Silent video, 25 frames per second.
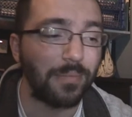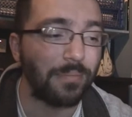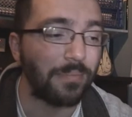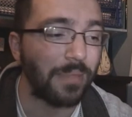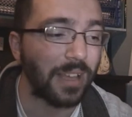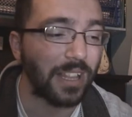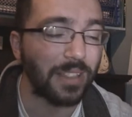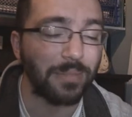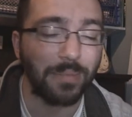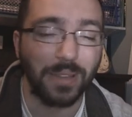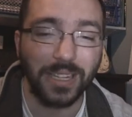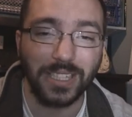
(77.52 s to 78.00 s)

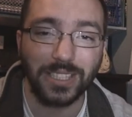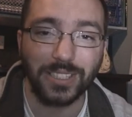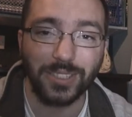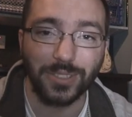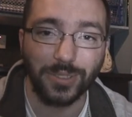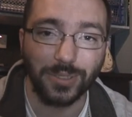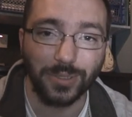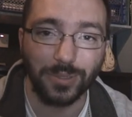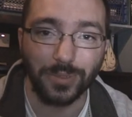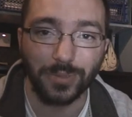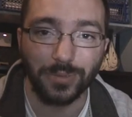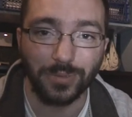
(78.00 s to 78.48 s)

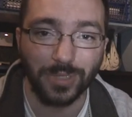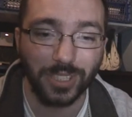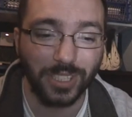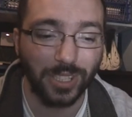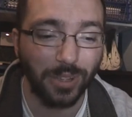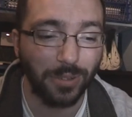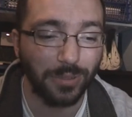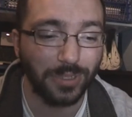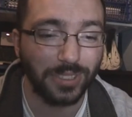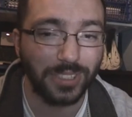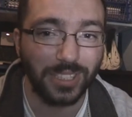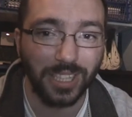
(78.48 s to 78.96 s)
mathematical
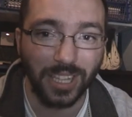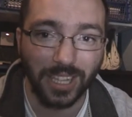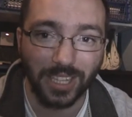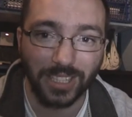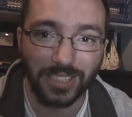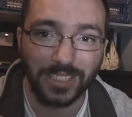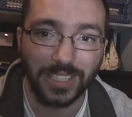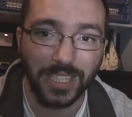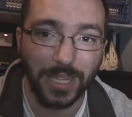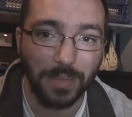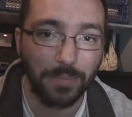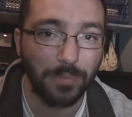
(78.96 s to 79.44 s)
results
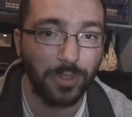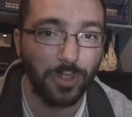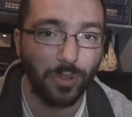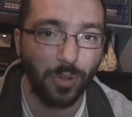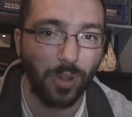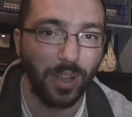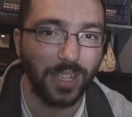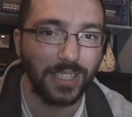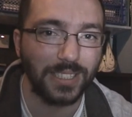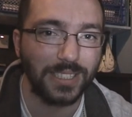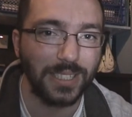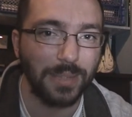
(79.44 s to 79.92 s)
that seem
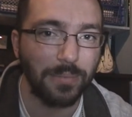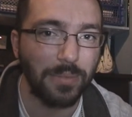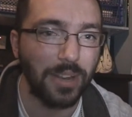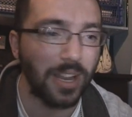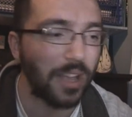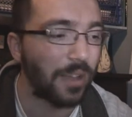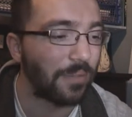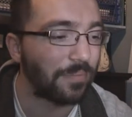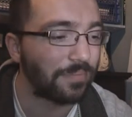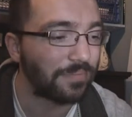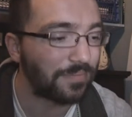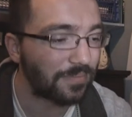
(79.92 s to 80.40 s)
quite
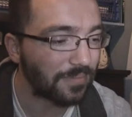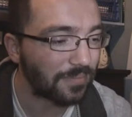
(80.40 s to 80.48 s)
similar.